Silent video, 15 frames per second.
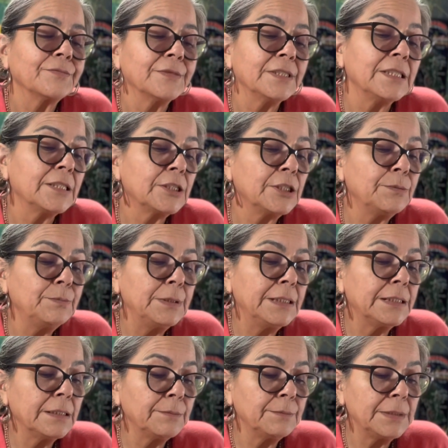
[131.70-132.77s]
this could be
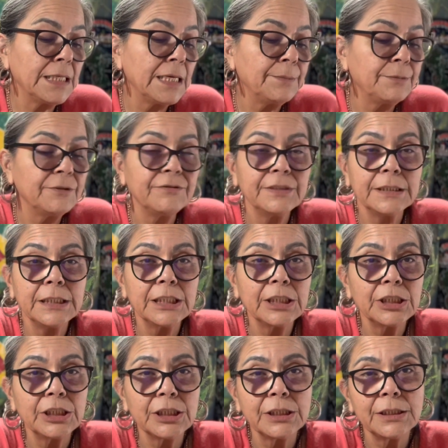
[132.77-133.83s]
some type of
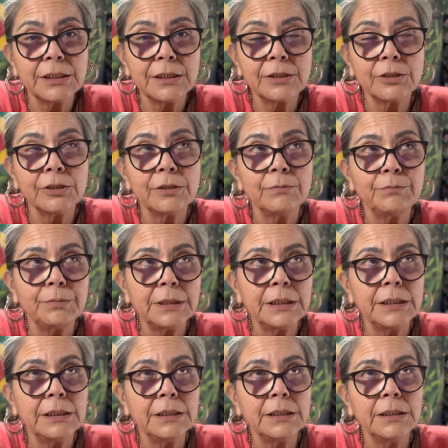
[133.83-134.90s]
addiction. It could
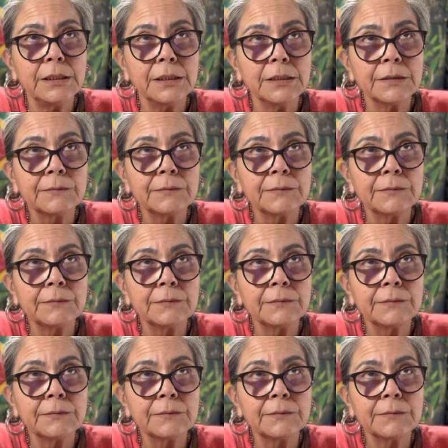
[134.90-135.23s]
be